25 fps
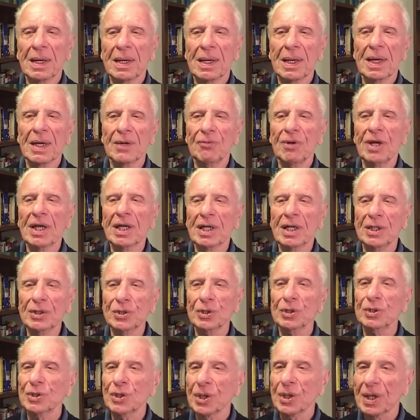Henry
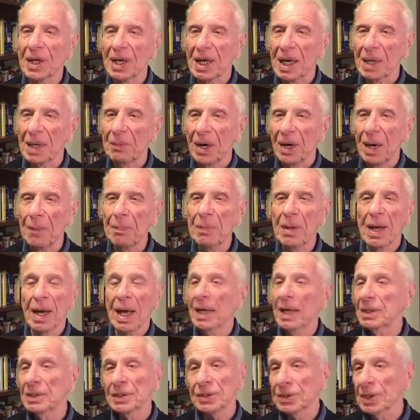Kissinger came up.
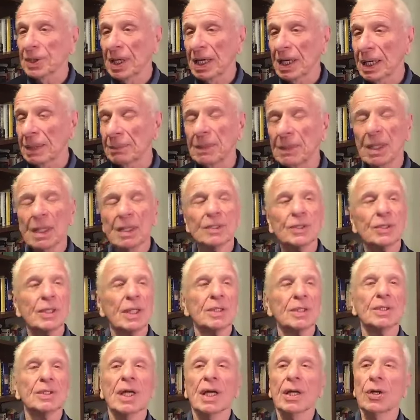Hadn't seen him
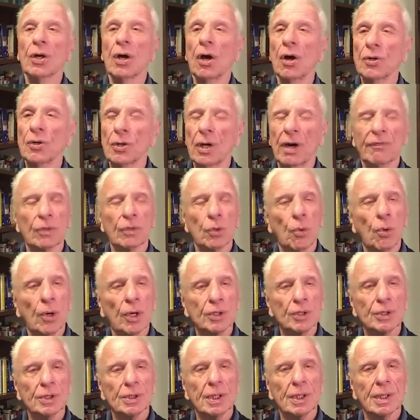since he'd gone off to
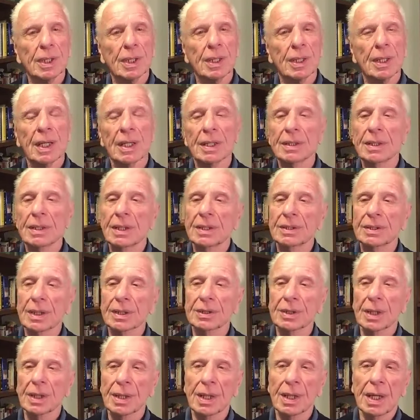Washington in
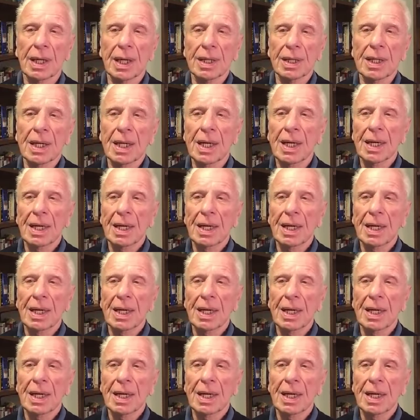1969.